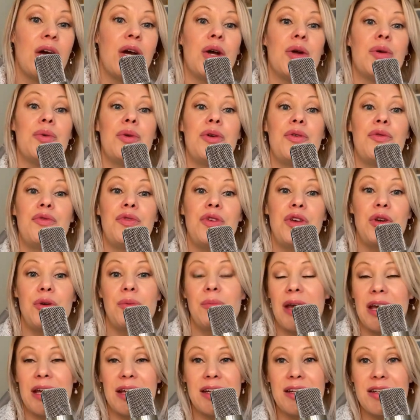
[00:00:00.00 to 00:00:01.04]
Review
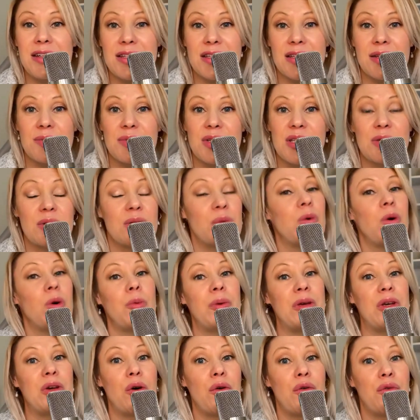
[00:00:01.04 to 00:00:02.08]
mechanisms will
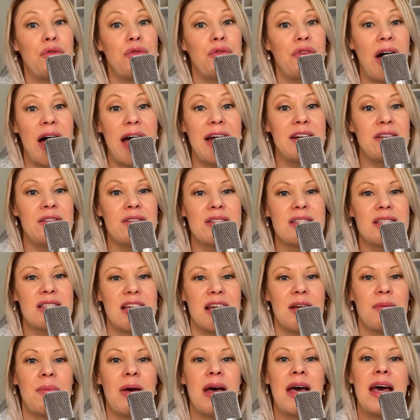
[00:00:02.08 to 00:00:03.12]
be your final
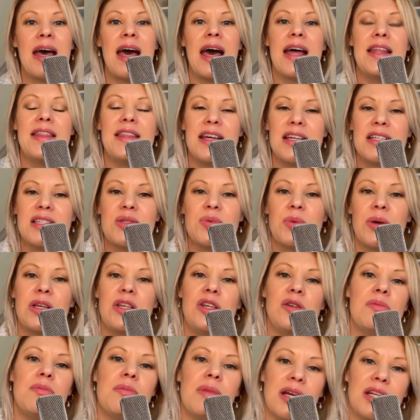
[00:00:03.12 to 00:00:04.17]
step, and that's where
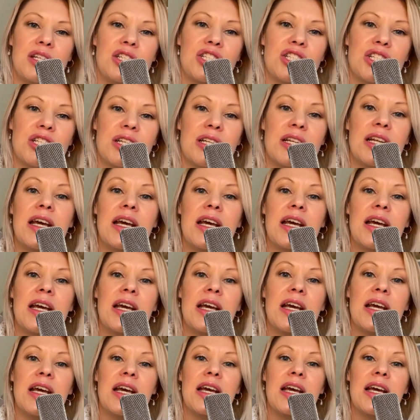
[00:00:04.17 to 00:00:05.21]
you mention the
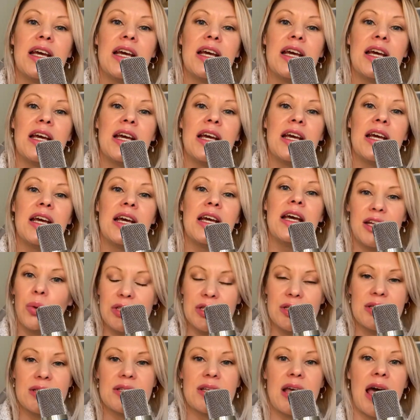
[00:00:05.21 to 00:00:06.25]
scheduled
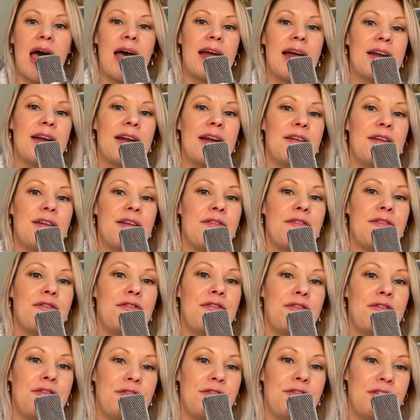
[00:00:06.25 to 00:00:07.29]
audits and
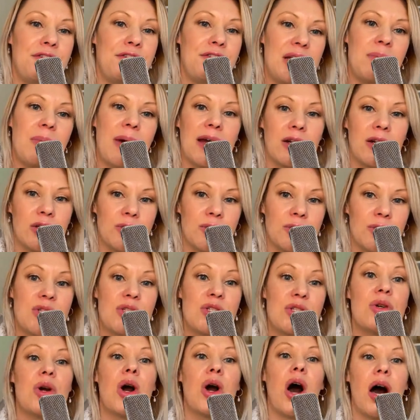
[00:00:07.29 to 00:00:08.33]
feedback loops to
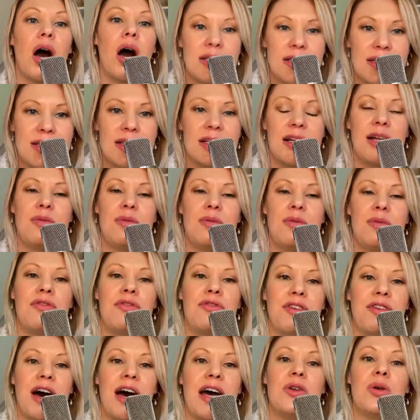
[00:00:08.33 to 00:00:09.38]
constantly
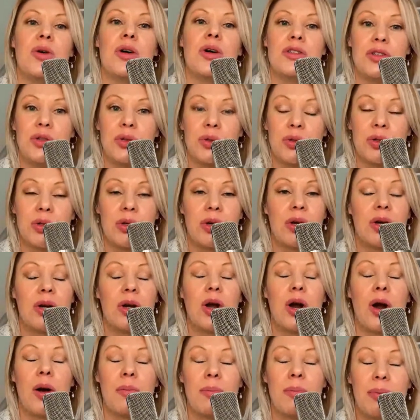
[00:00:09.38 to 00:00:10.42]
refine your
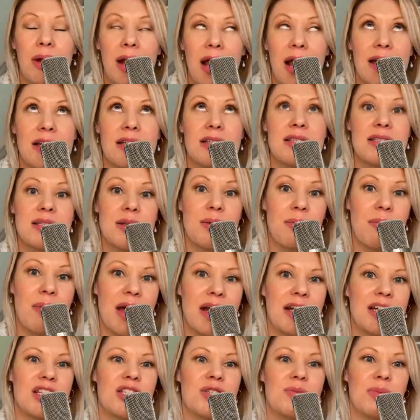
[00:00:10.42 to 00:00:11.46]
compliance
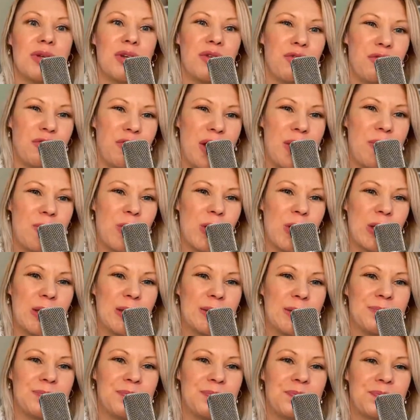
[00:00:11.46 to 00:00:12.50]
management framework.
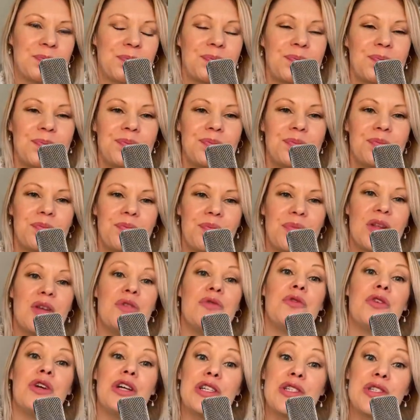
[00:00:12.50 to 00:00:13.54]

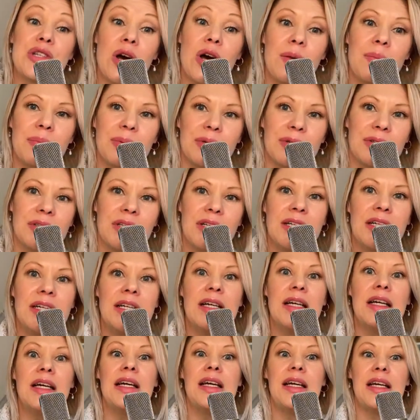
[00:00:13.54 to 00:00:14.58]
For example,
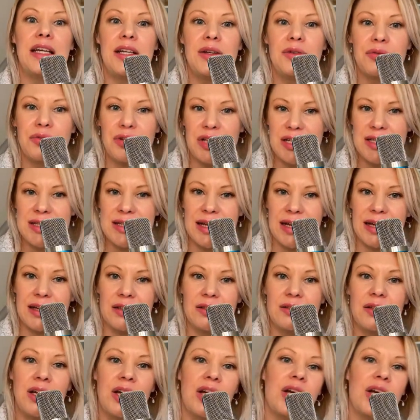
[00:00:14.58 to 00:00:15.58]
in retail,